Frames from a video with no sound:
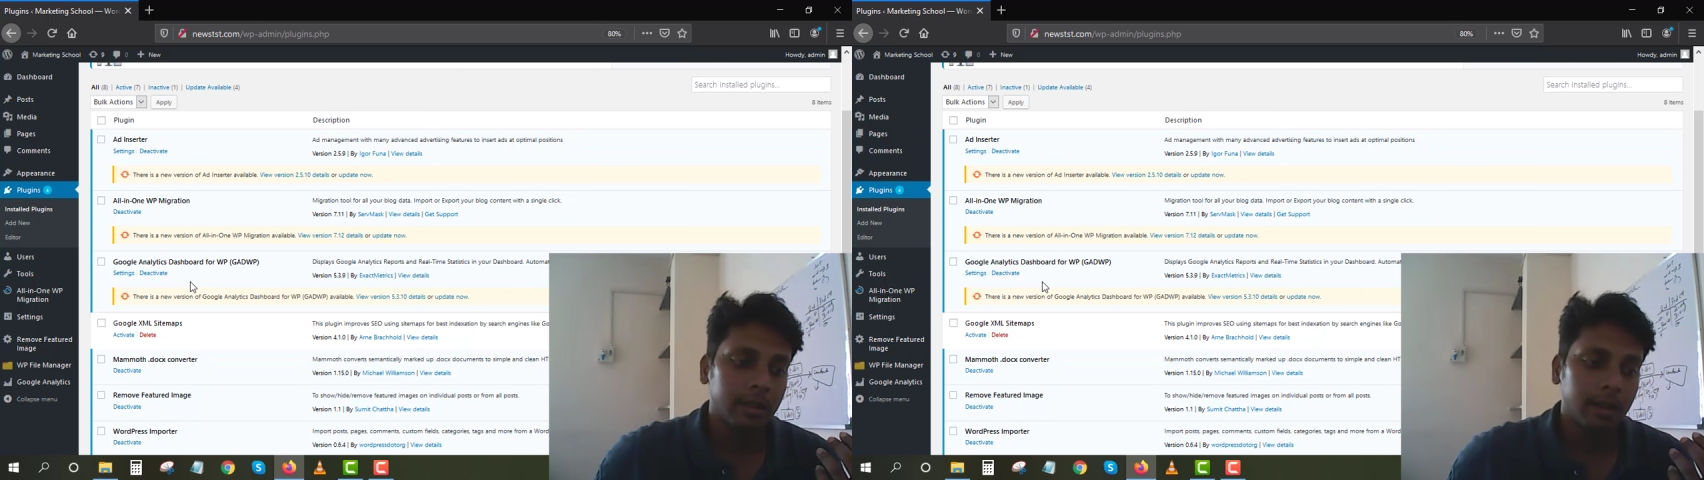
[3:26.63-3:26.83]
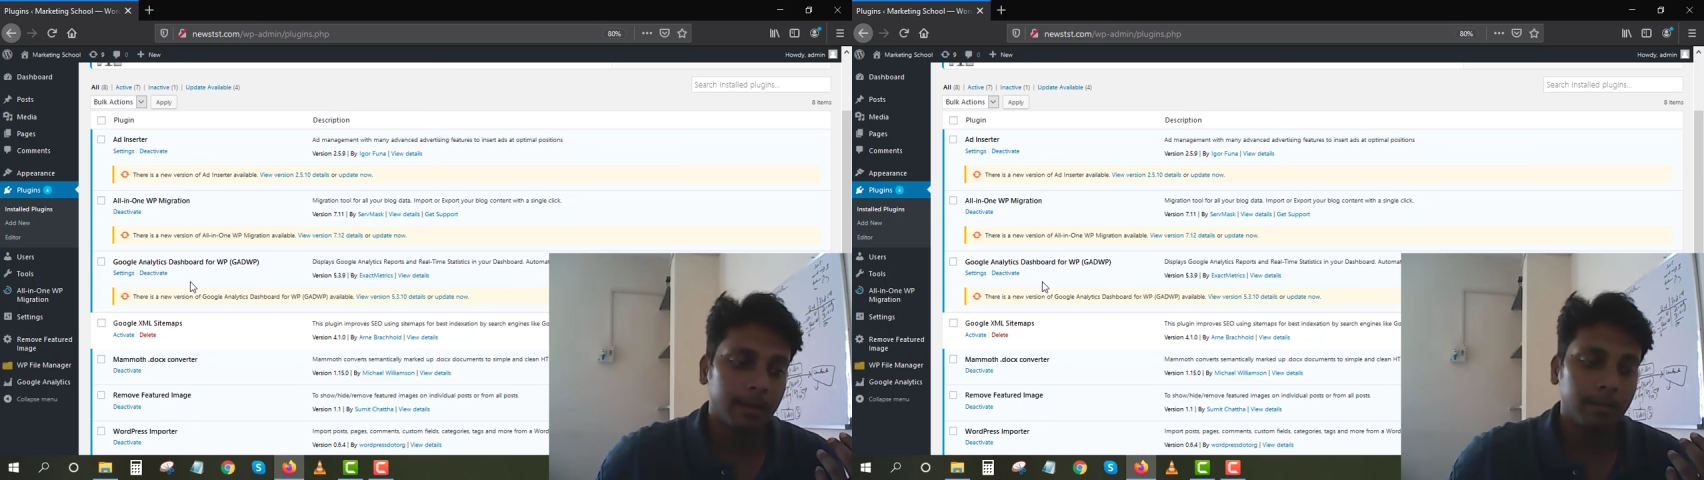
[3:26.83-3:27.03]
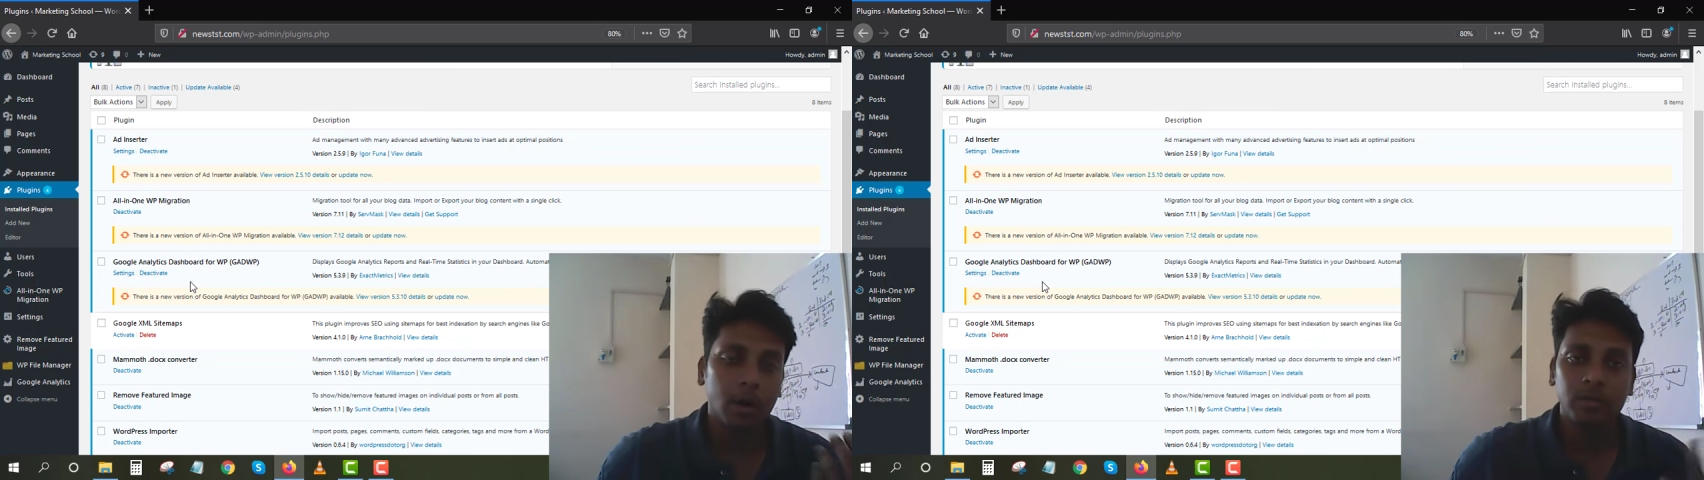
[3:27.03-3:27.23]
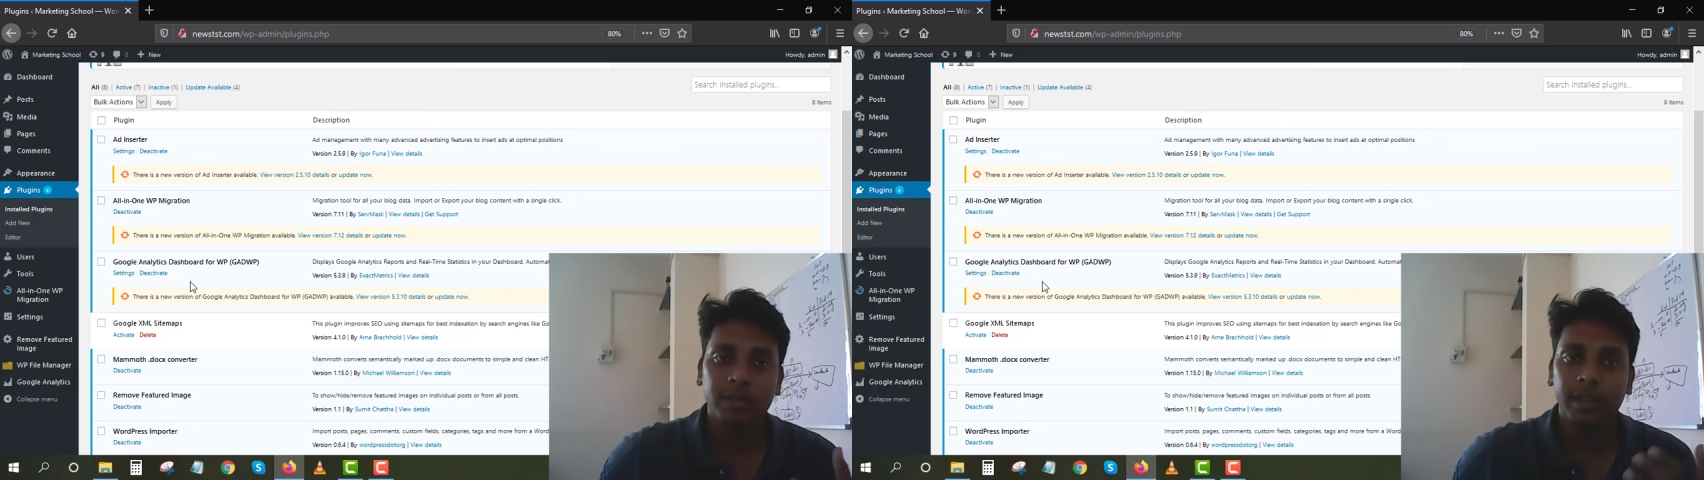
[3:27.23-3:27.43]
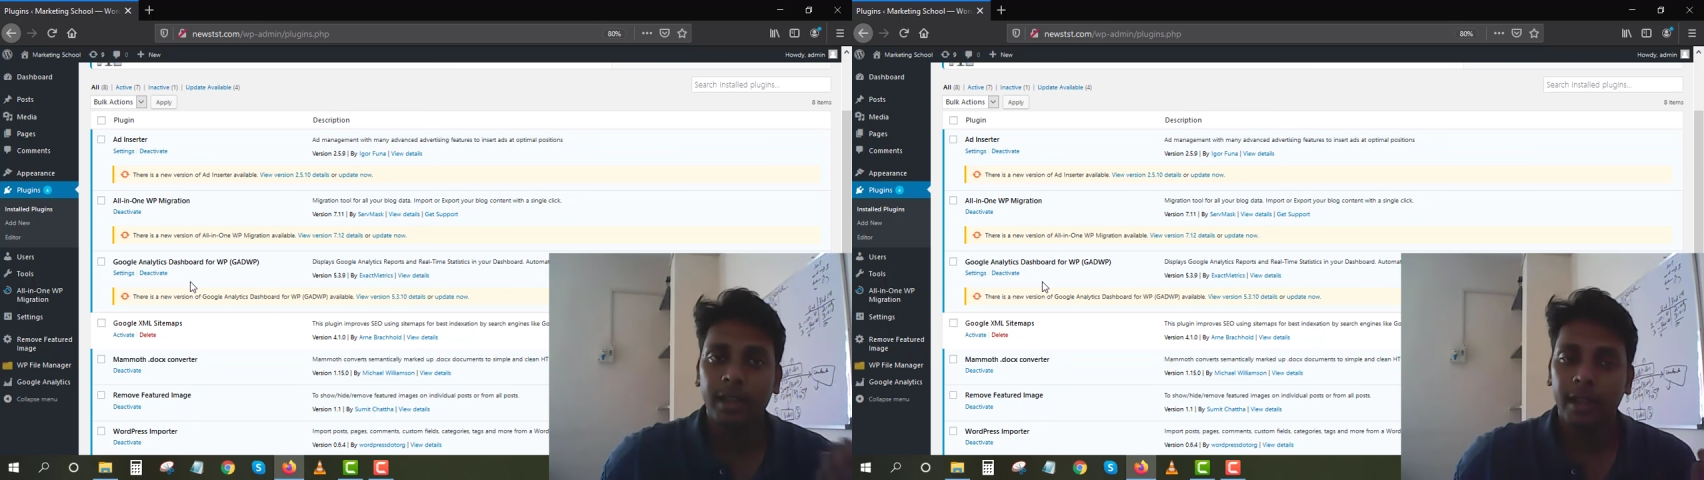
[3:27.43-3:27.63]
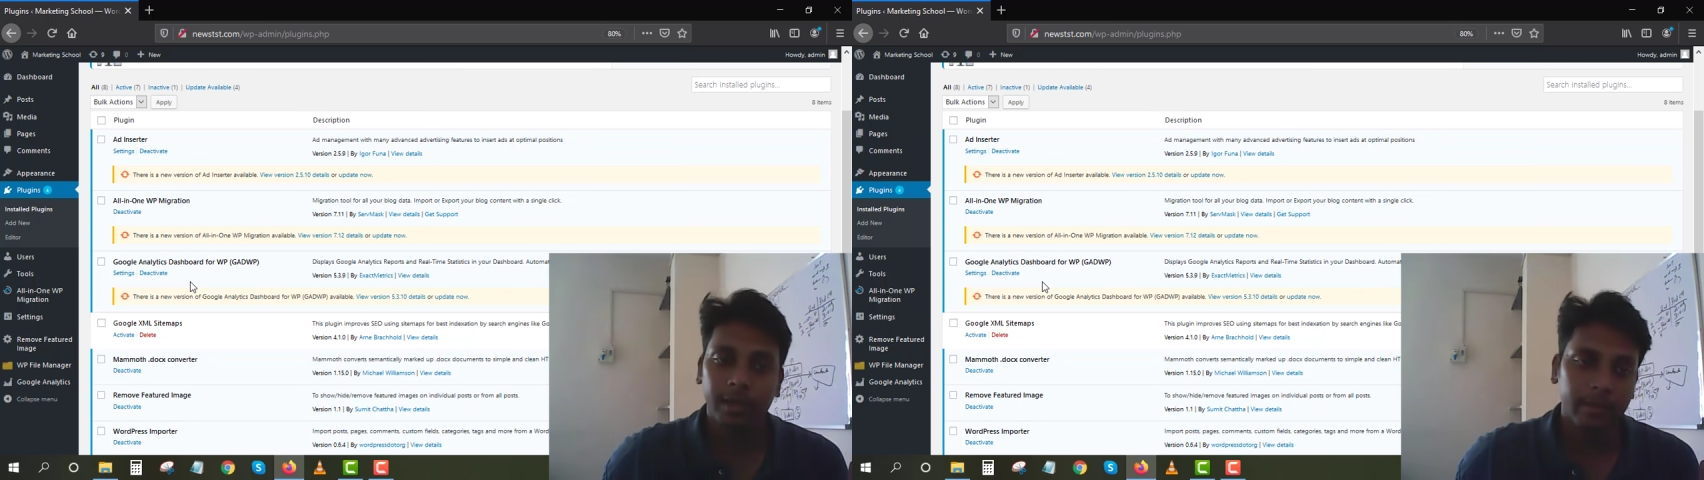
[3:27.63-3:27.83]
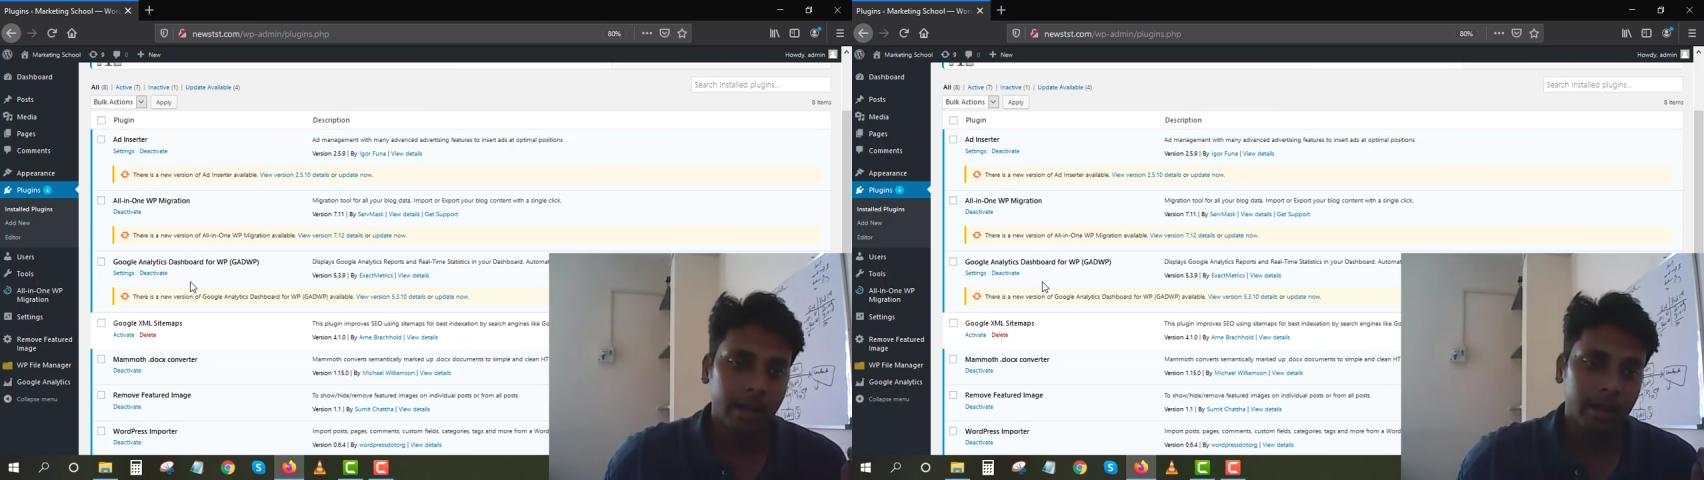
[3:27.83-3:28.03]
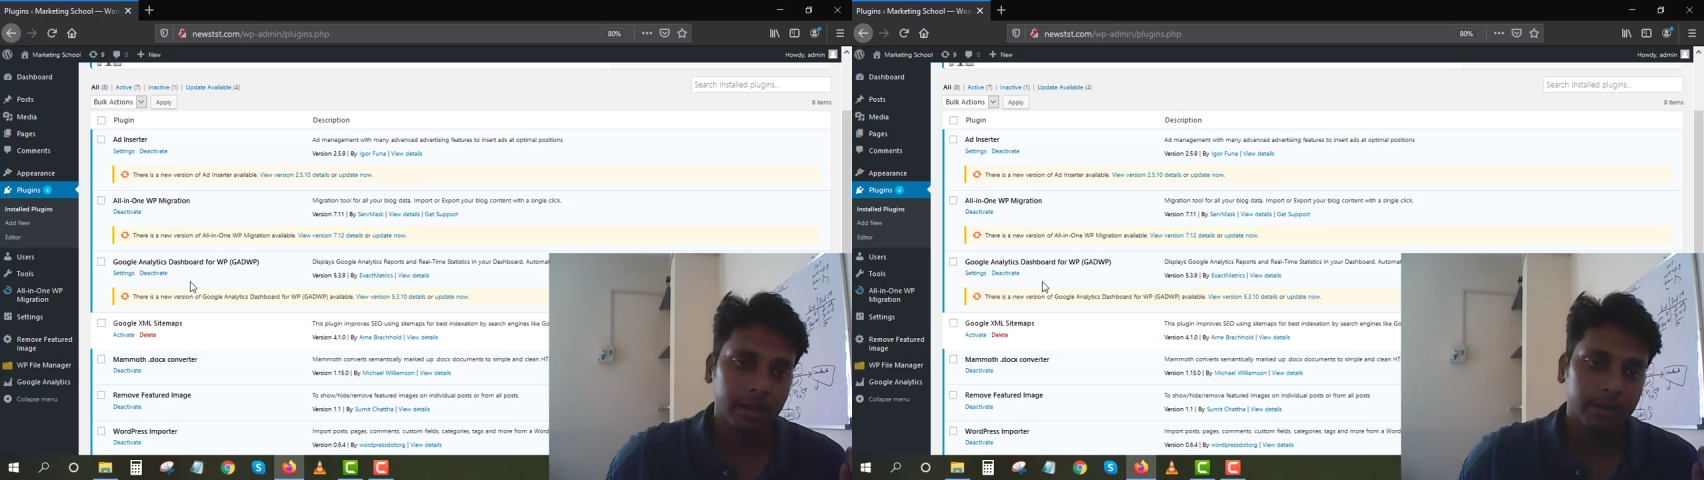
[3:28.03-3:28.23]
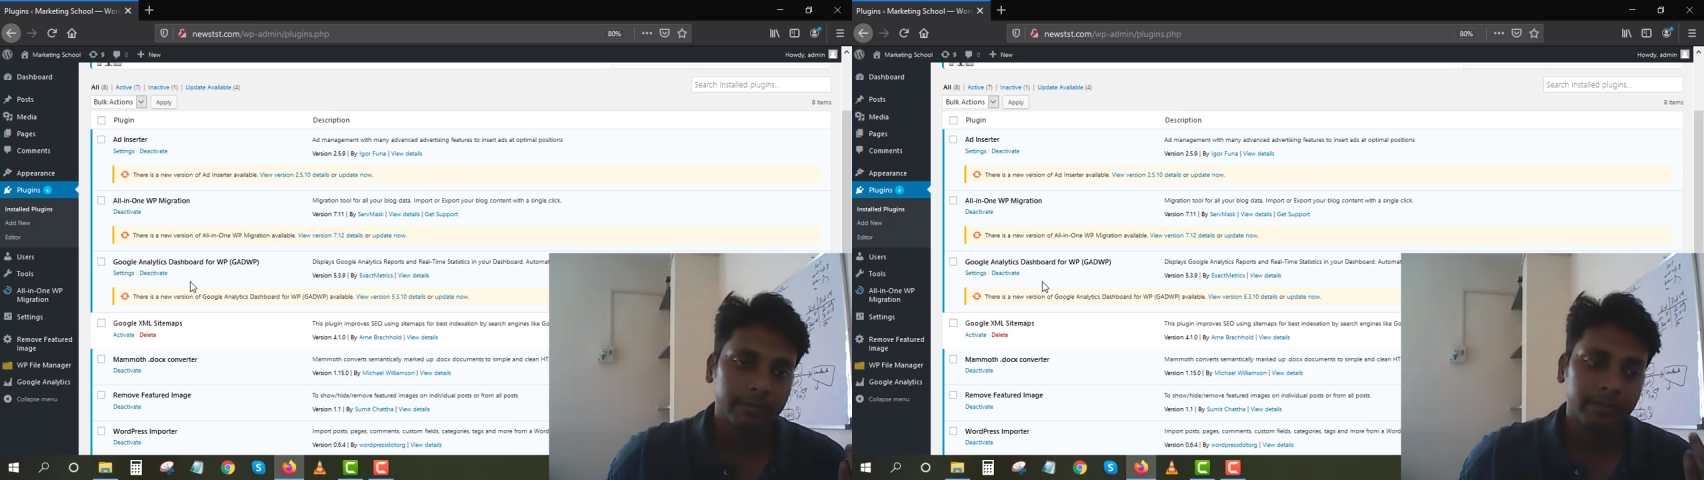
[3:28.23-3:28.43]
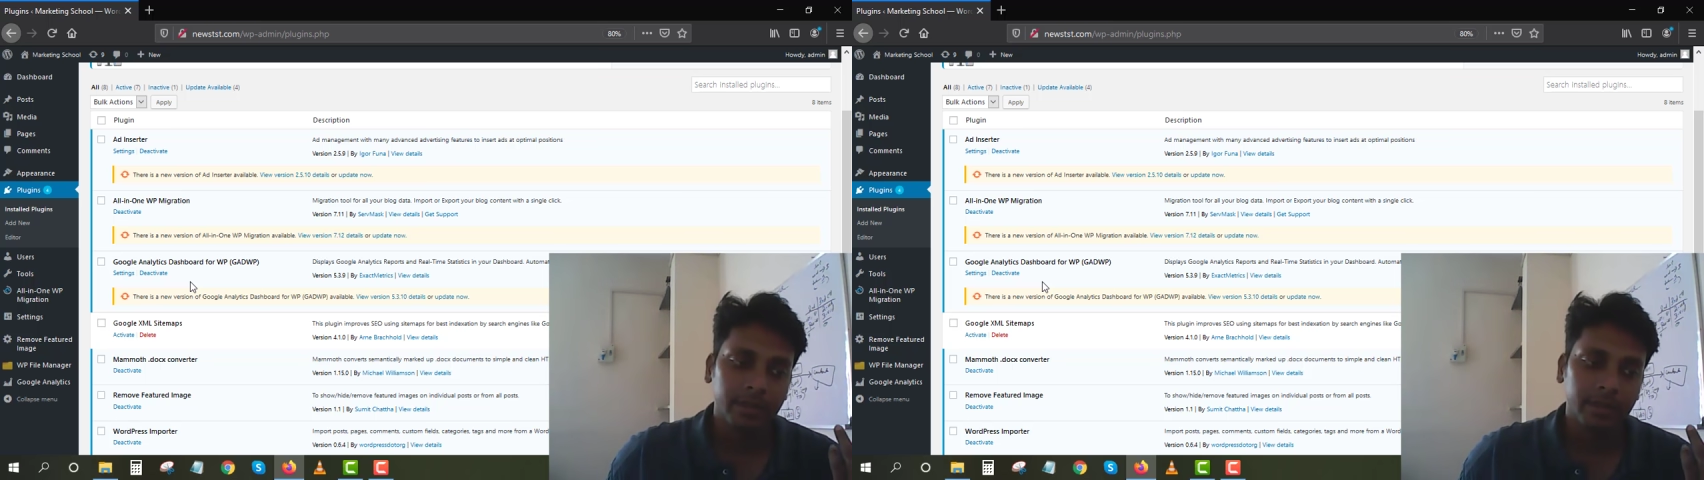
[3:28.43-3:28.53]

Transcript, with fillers: uh, bouncing and that I